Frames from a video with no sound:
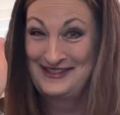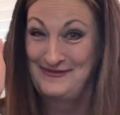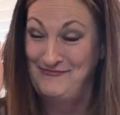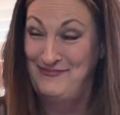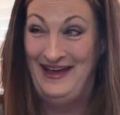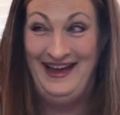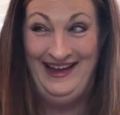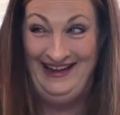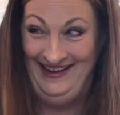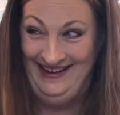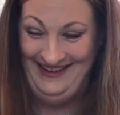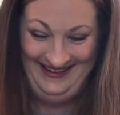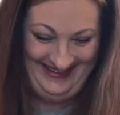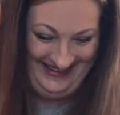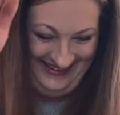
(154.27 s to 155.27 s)

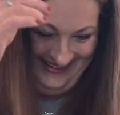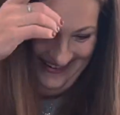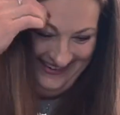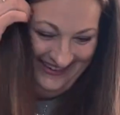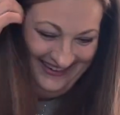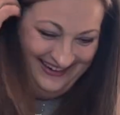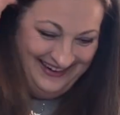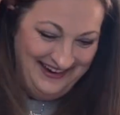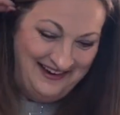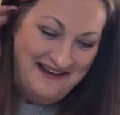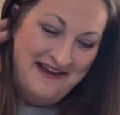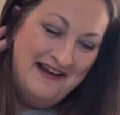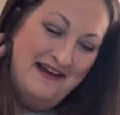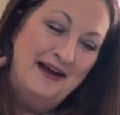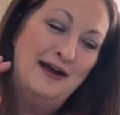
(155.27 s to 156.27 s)
bad.
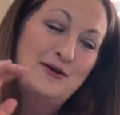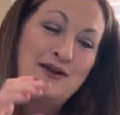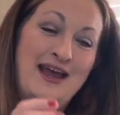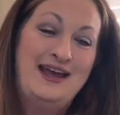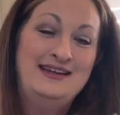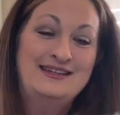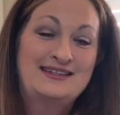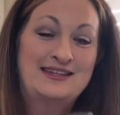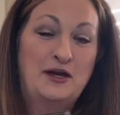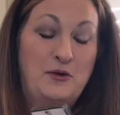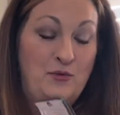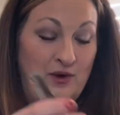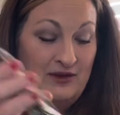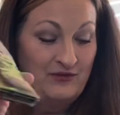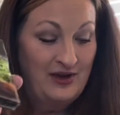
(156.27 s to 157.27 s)
Okay, so
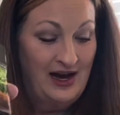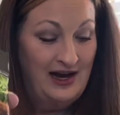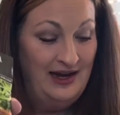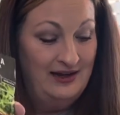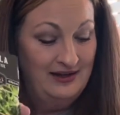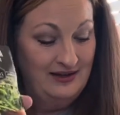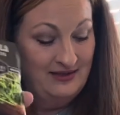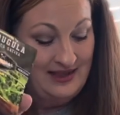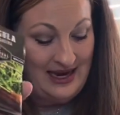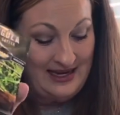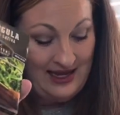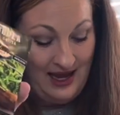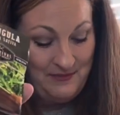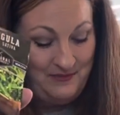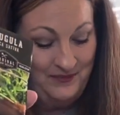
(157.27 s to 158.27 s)
we've got, they
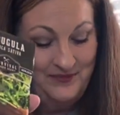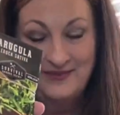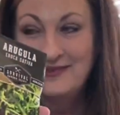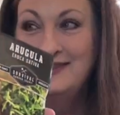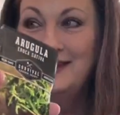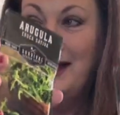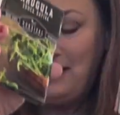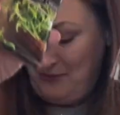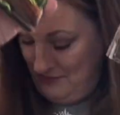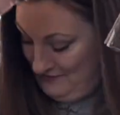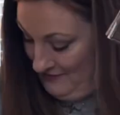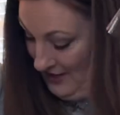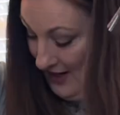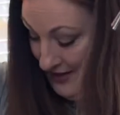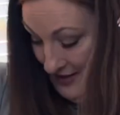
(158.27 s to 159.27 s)
come, I
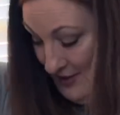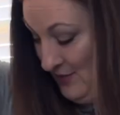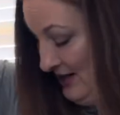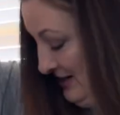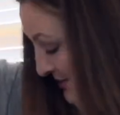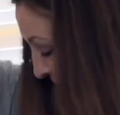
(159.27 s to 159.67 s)
know,